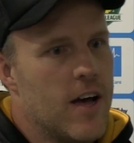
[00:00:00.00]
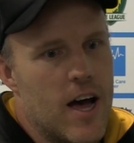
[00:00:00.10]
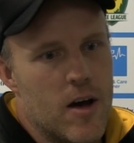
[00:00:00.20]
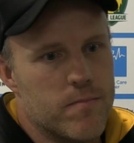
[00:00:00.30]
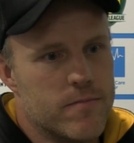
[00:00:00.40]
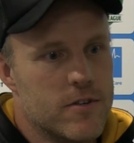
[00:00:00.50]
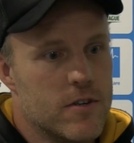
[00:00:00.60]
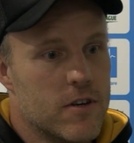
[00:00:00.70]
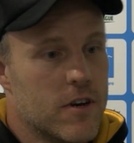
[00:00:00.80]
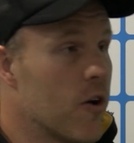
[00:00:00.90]

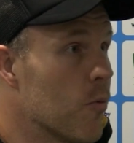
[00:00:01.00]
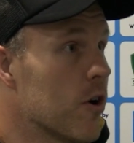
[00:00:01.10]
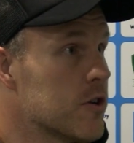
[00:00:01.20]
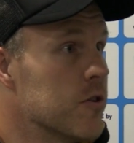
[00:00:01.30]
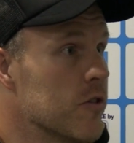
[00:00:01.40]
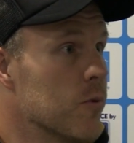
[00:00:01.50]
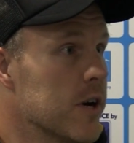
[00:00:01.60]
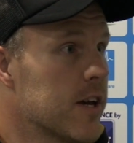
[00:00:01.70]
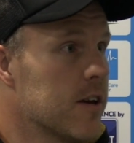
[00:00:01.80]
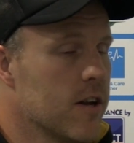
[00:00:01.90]
Go to work during the
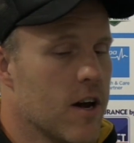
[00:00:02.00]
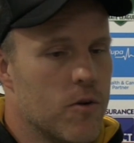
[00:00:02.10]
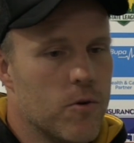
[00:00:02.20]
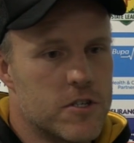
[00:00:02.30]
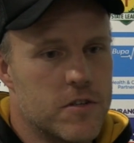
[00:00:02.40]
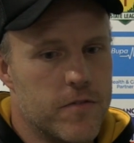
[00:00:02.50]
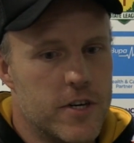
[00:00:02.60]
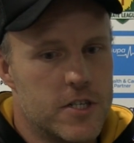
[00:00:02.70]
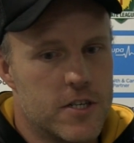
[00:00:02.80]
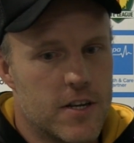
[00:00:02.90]
week. Watch the
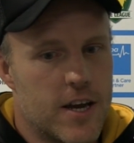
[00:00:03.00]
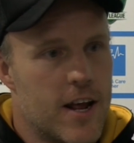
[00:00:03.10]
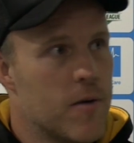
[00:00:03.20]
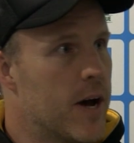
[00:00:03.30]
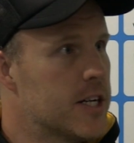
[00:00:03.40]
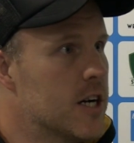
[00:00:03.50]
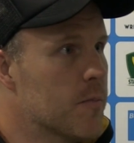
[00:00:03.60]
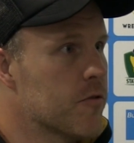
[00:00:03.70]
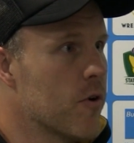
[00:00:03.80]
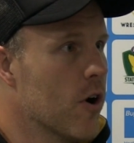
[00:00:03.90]
vision, get our
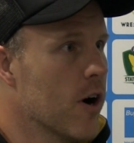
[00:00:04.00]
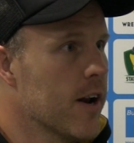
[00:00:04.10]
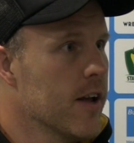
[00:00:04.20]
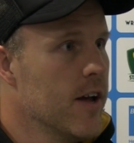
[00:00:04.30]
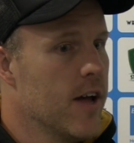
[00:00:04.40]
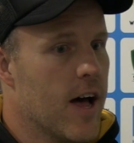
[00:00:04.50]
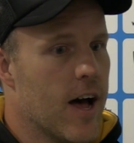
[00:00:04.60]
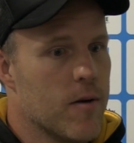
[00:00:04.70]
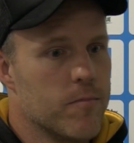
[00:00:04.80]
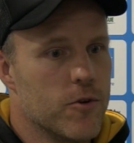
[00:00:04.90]
matchups right.
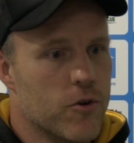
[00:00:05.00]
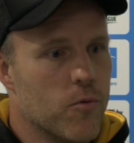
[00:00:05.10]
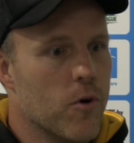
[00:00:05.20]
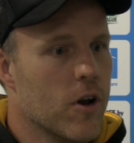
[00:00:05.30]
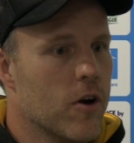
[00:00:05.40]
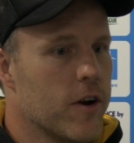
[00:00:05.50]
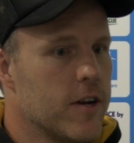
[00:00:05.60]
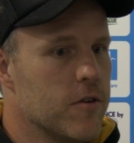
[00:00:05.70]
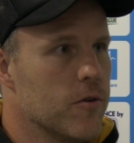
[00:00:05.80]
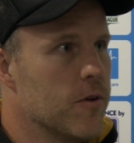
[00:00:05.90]
Look at what
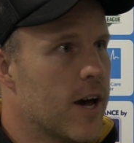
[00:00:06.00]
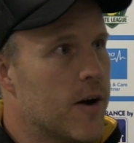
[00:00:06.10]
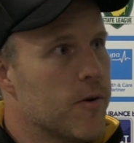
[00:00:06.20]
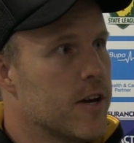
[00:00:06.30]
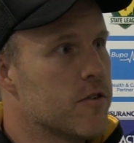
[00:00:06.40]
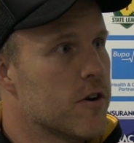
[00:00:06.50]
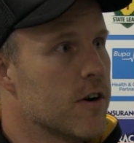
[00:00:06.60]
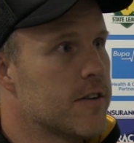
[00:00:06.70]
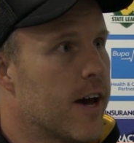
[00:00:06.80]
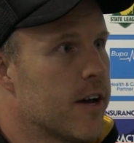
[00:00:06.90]
Lonnie do, how we can
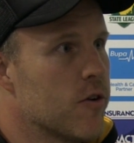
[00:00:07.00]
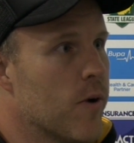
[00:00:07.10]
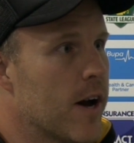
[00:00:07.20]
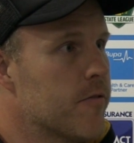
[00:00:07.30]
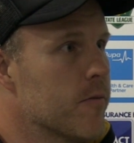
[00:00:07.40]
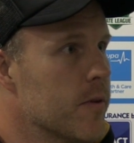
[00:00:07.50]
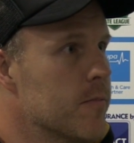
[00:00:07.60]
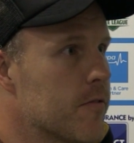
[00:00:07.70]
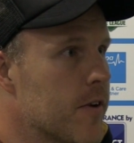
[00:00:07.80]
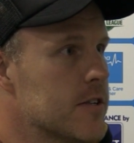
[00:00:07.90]
try and take it away from them
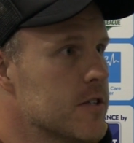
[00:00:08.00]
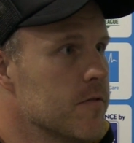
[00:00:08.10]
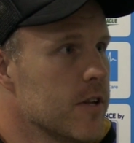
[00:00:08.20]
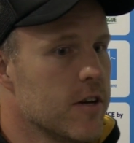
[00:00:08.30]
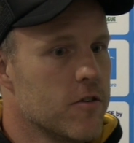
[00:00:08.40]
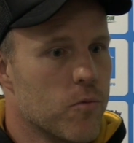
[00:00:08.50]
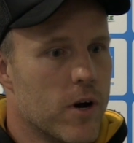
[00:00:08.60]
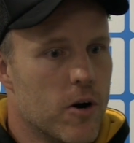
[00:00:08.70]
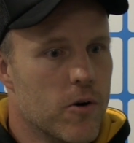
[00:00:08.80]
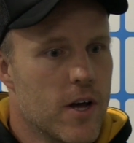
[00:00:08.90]
defensively as
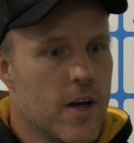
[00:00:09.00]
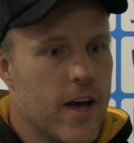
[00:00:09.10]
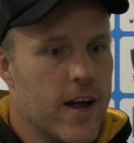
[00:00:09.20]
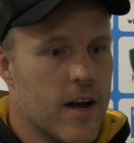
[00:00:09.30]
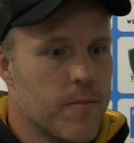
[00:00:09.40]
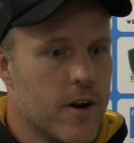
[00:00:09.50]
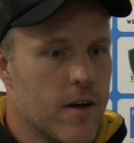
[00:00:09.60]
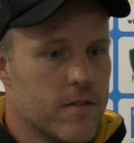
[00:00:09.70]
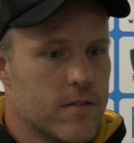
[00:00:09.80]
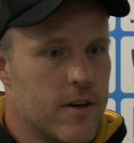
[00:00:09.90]
well. And,
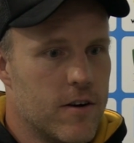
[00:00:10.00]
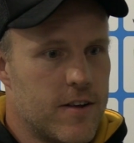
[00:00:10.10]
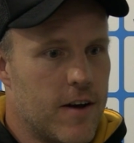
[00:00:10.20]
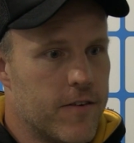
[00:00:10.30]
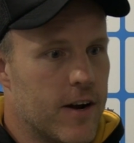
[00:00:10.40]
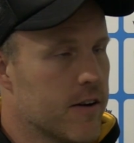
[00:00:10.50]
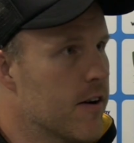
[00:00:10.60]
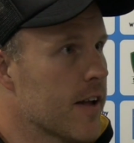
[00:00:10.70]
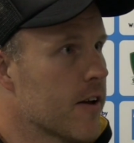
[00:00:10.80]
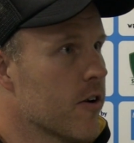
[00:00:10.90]
they're a tough nut to
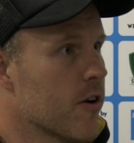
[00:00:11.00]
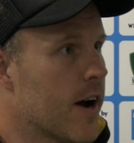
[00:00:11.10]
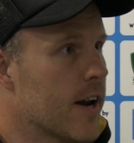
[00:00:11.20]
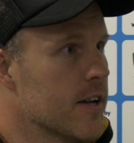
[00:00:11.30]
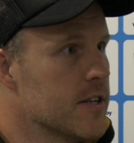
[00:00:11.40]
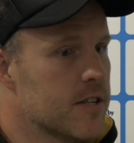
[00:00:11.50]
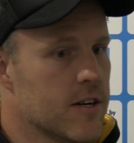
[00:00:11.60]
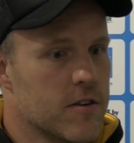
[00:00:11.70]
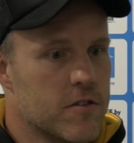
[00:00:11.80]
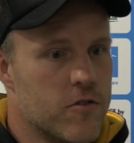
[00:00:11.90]
crack. They've got a great list.
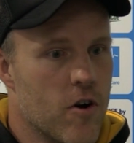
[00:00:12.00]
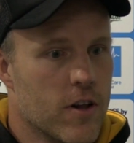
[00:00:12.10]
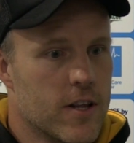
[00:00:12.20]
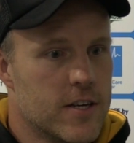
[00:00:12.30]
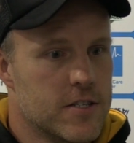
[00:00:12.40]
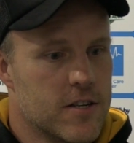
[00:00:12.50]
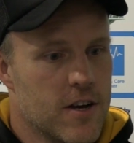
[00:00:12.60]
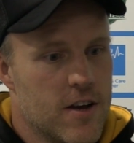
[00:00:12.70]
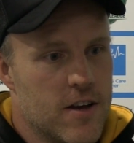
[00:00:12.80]
They've got a strong list.